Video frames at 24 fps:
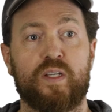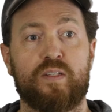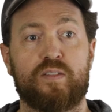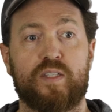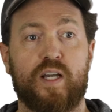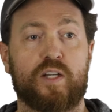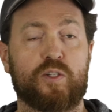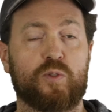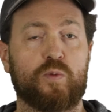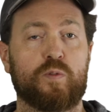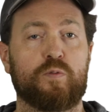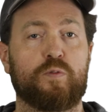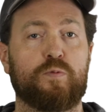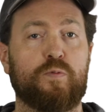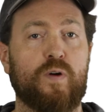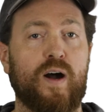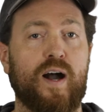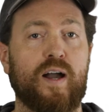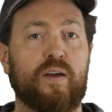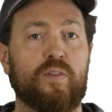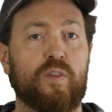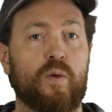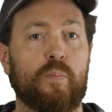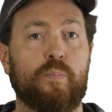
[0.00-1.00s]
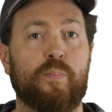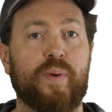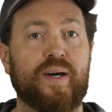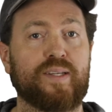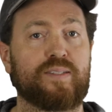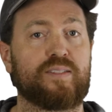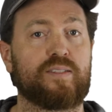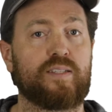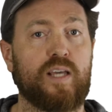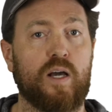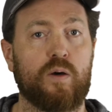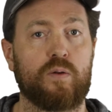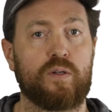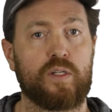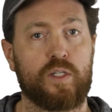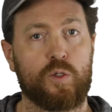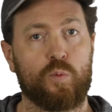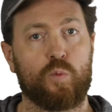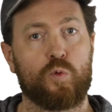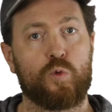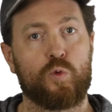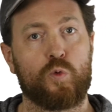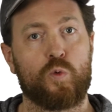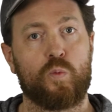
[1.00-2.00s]
is actually find the best
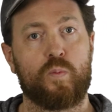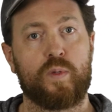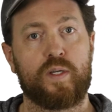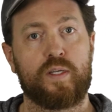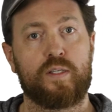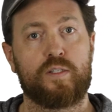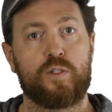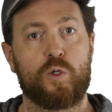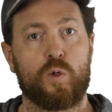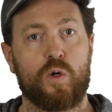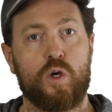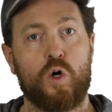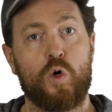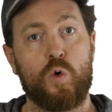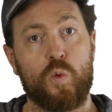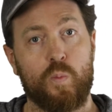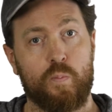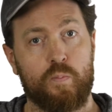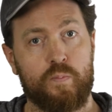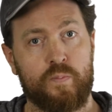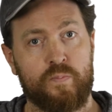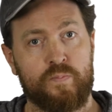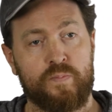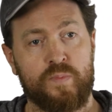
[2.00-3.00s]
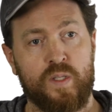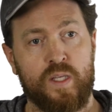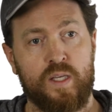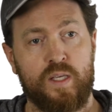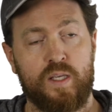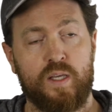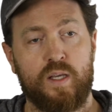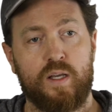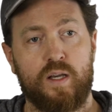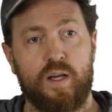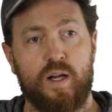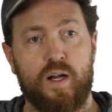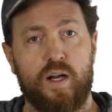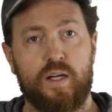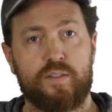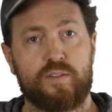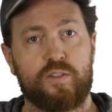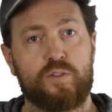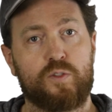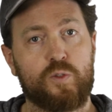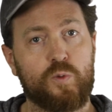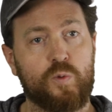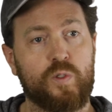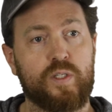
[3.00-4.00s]
sounding room in your home.
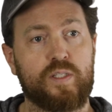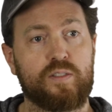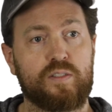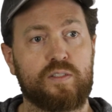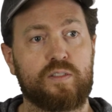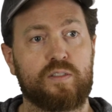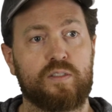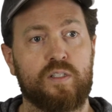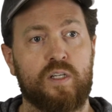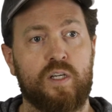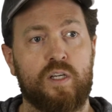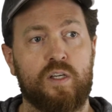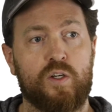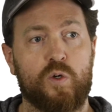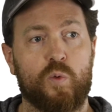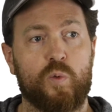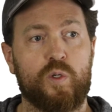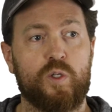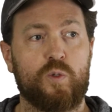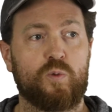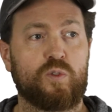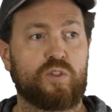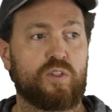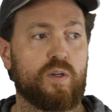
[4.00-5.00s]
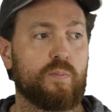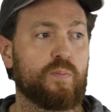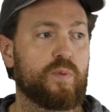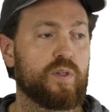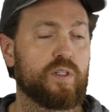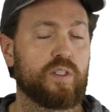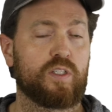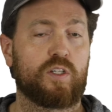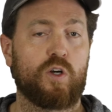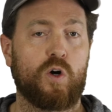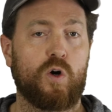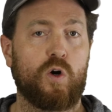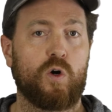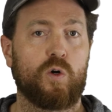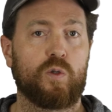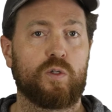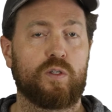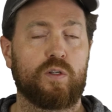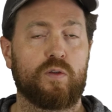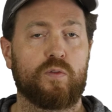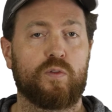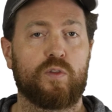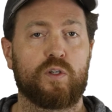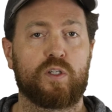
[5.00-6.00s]
To do this, we use something
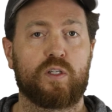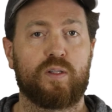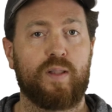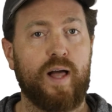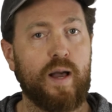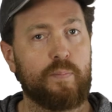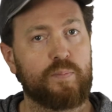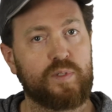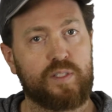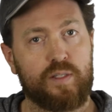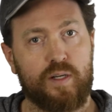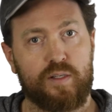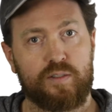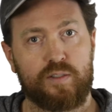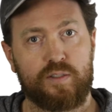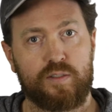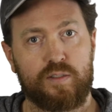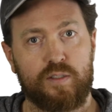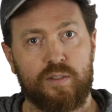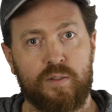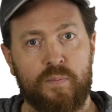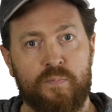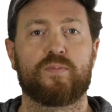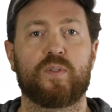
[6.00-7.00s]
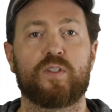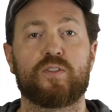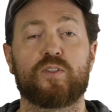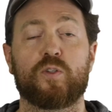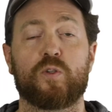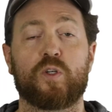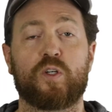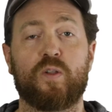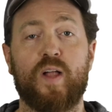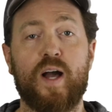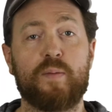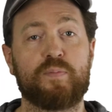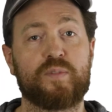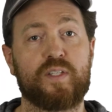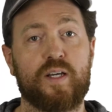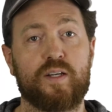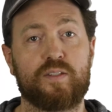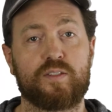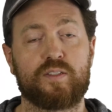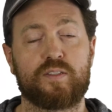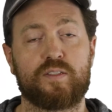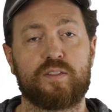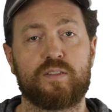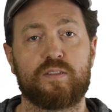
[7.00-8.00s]
called the clap test. So the clap
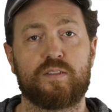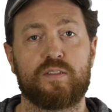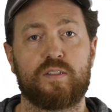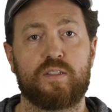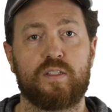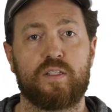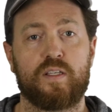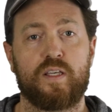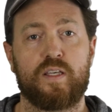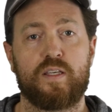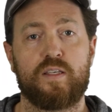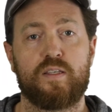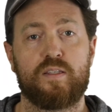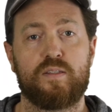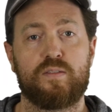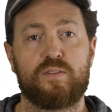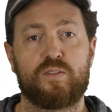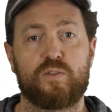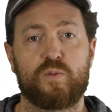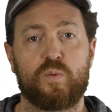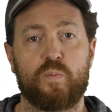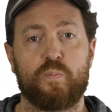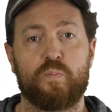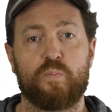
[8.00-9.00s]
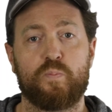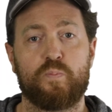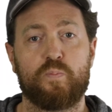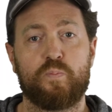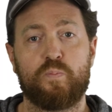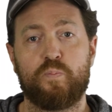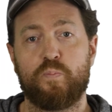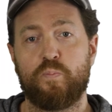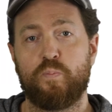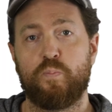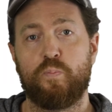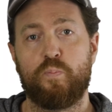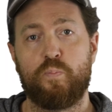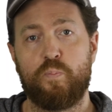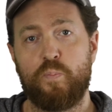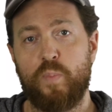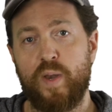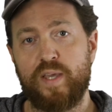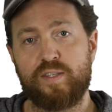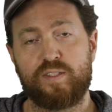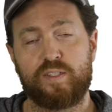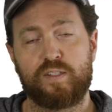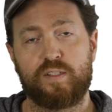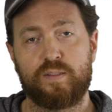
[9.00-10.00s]
test is
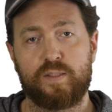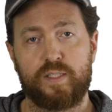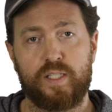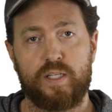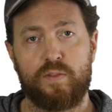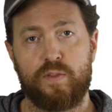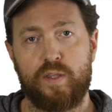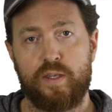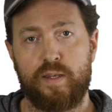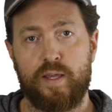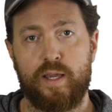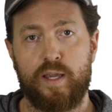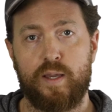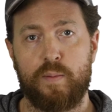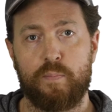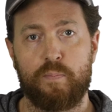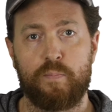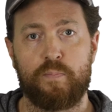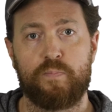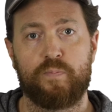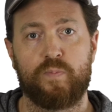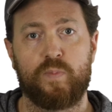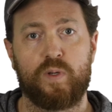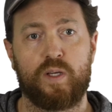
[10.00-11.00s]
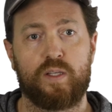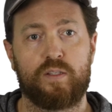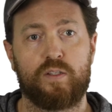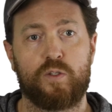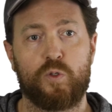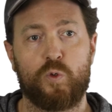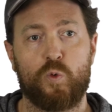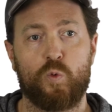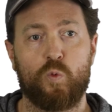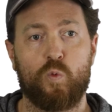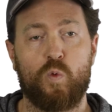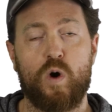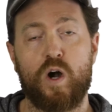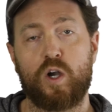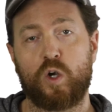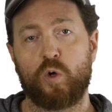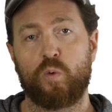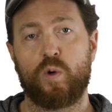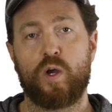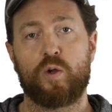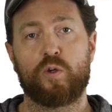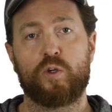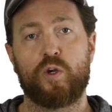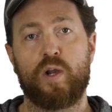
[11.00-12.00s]
basically in the name. You walk
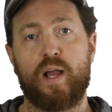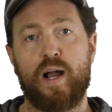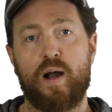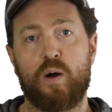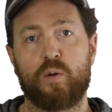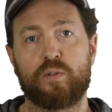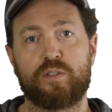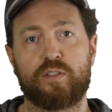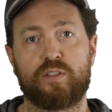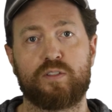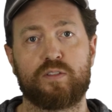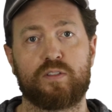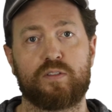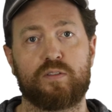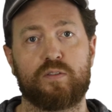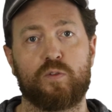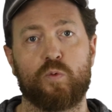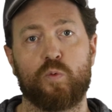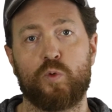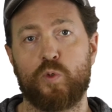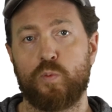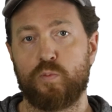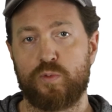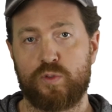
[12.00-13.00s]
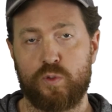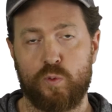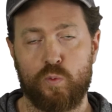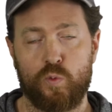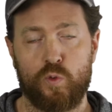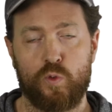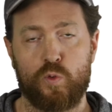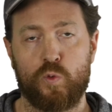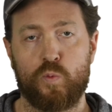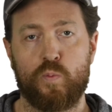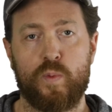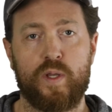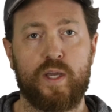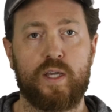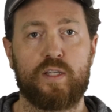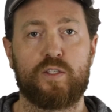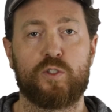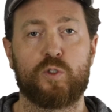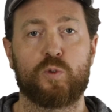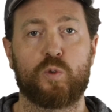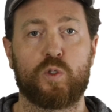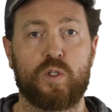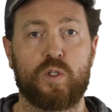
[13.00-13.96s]
around your house, room to room, and you